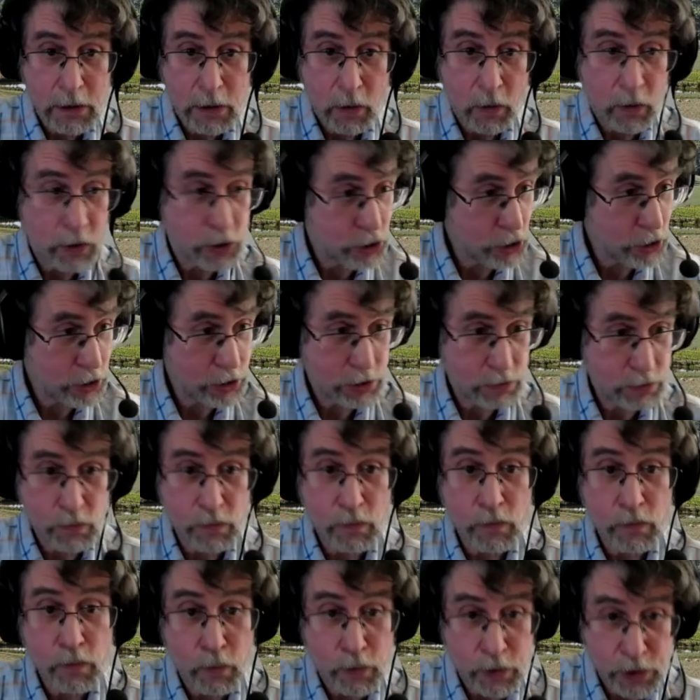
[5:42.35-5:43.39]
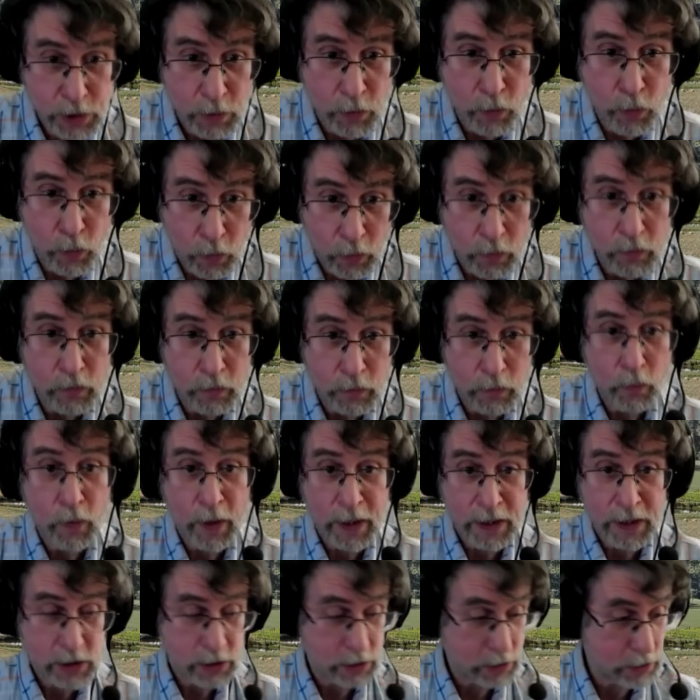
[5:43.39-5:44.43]
or just some
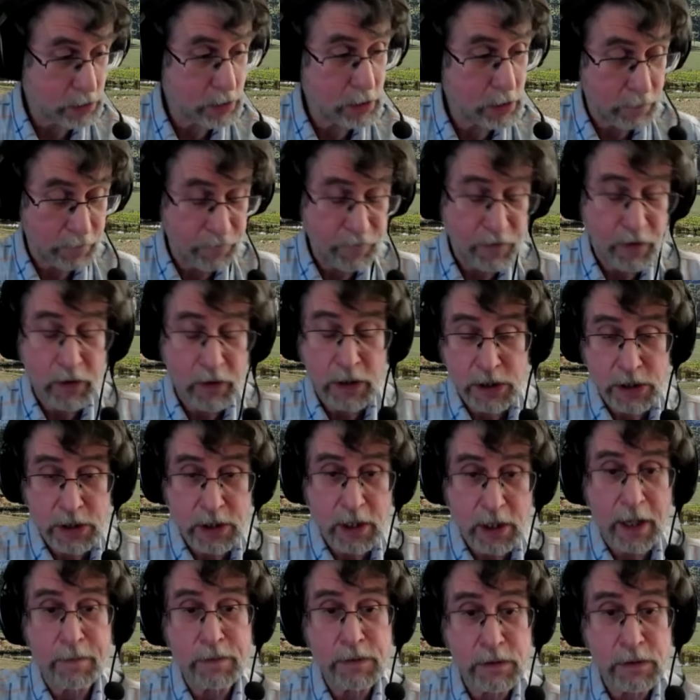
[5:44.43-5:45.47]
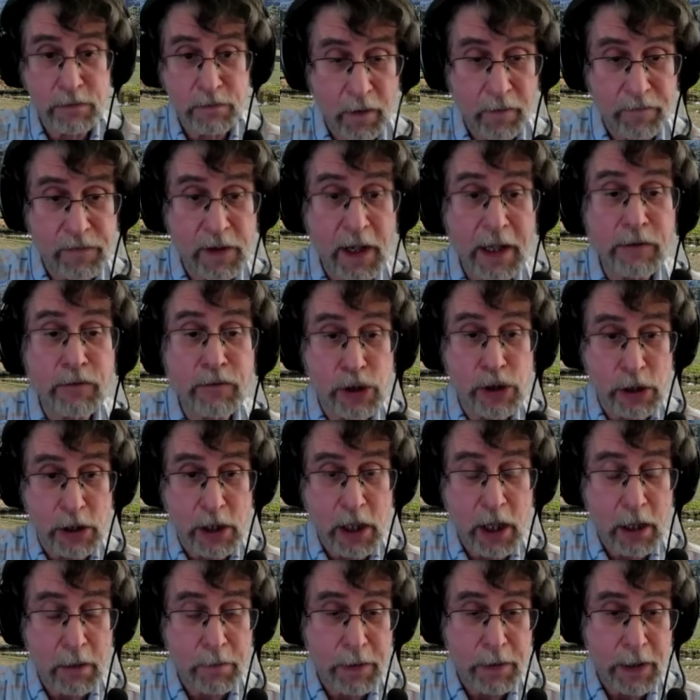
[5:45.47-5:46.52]
waste, various types of nitrogen
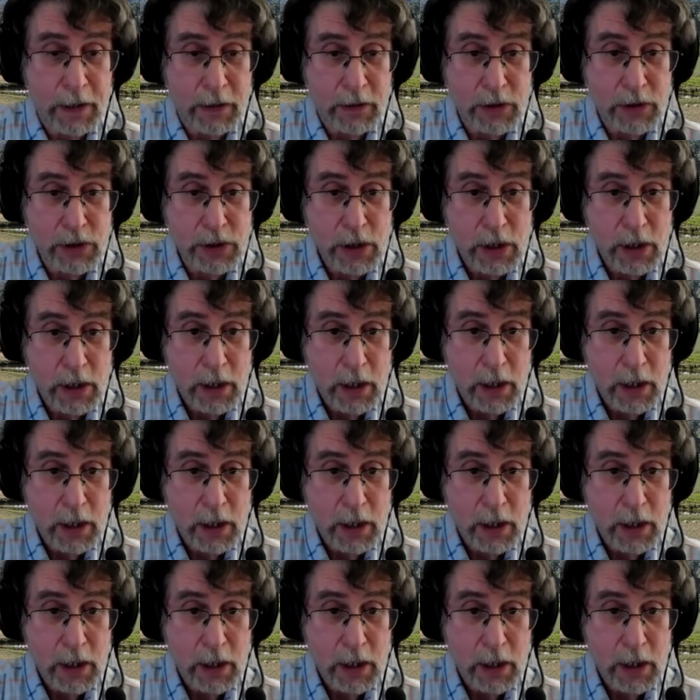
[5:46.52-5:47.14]
compounds,